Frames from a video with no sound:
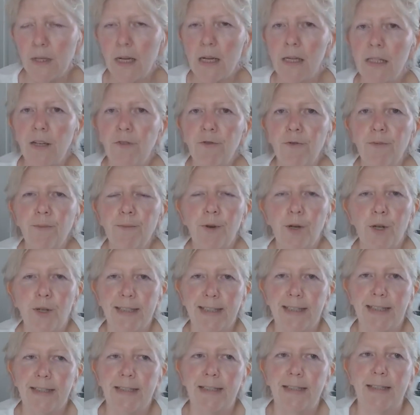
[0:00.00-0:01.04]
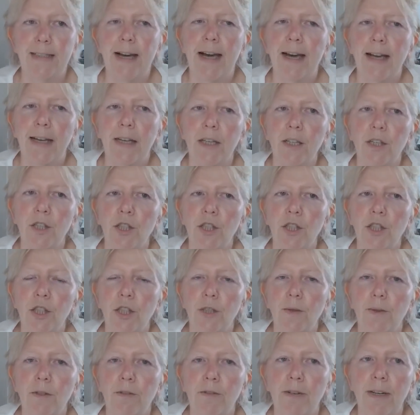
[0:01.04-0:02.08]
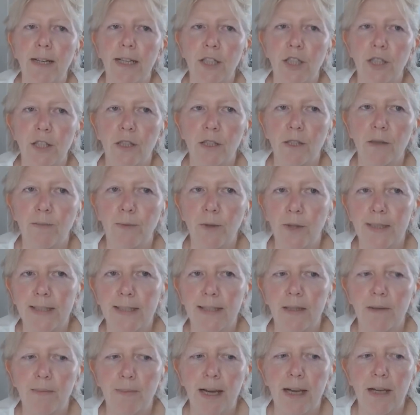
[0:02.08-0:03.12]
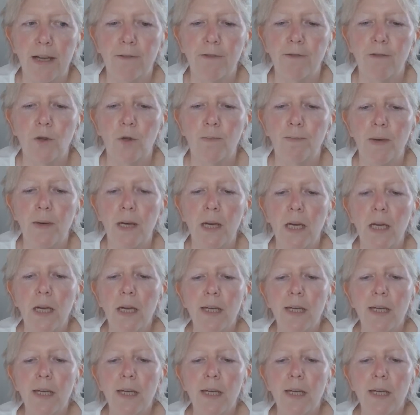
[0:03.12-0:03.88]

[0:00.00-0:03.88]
different processes that I can do in relation to the books and the platform.